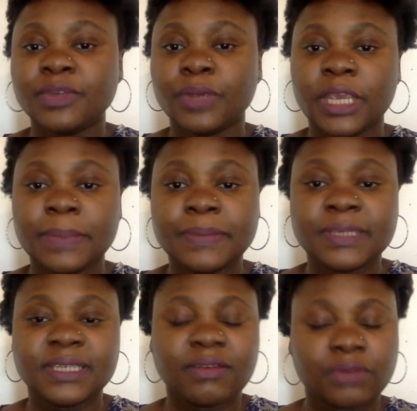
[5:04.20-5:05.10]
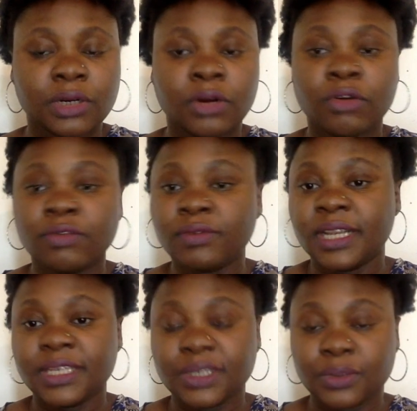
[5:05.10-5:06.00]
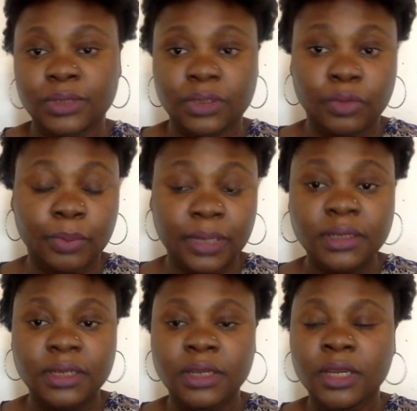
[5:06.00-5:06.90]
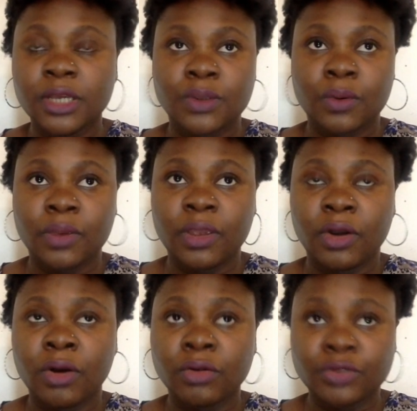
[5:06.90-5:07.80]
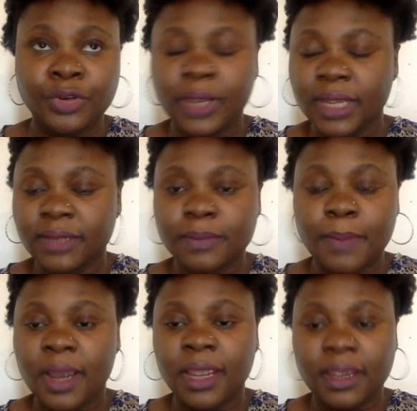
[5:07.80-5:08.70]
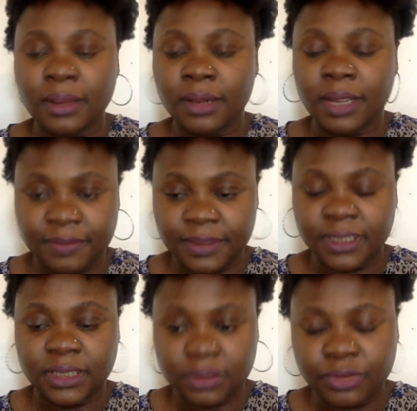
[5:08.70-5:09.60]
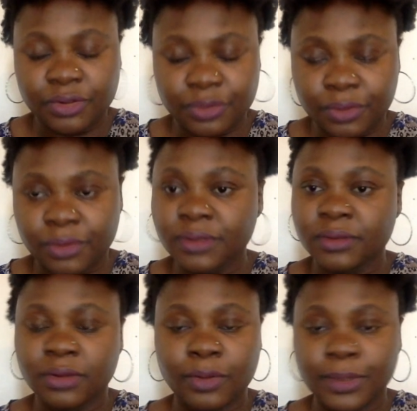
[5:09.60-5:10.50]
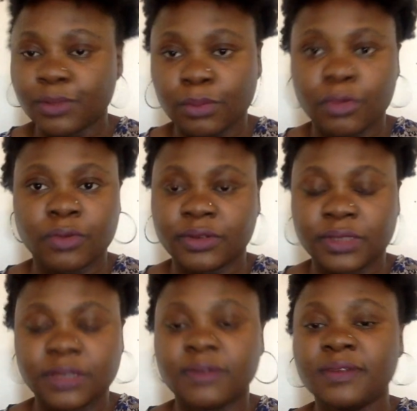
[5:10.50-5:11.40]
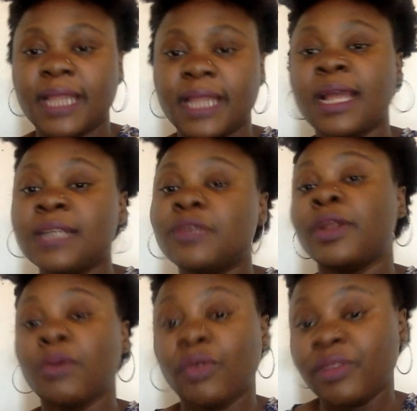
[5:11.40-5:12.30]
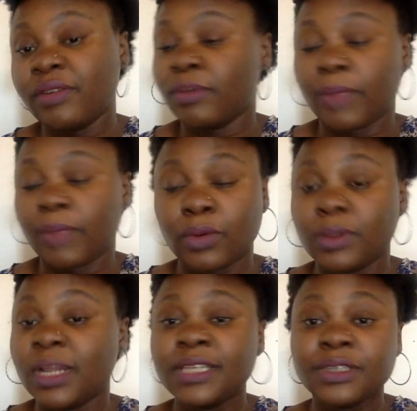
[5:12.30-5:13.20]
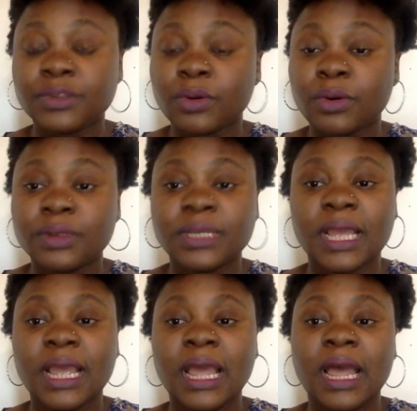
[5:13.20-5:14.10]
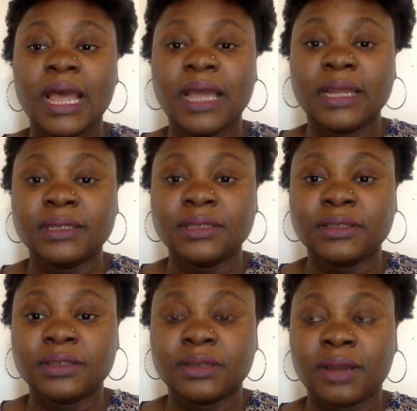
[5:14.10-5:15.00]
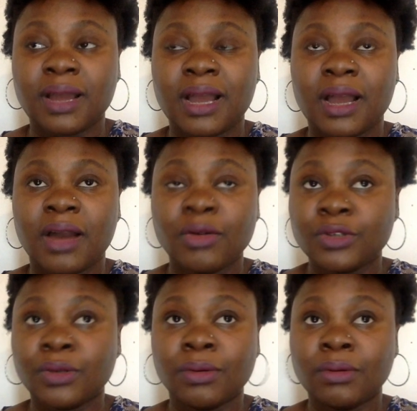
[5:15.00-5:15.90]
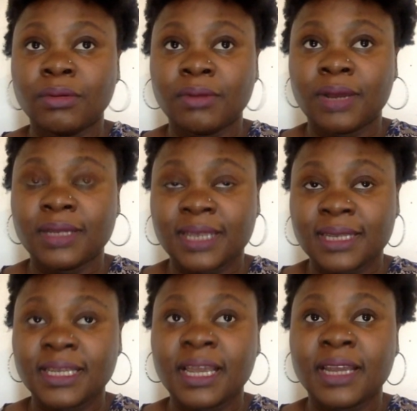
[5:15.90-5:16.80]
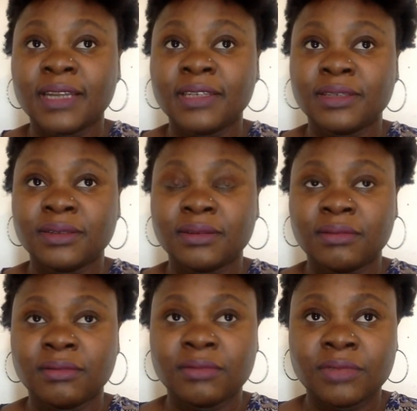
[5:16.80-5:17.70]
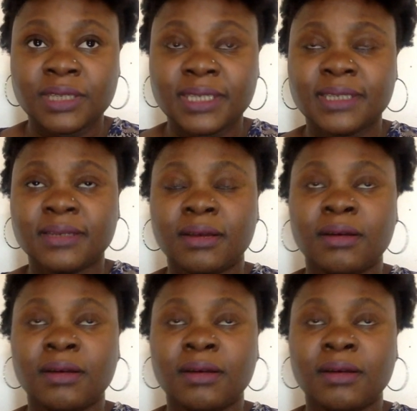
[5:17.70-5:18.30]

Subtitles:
to keep several offline stores open. So, although you can't buy like physical stores, going to malls or stores like that, you can order from their online stores. And also, as I said, this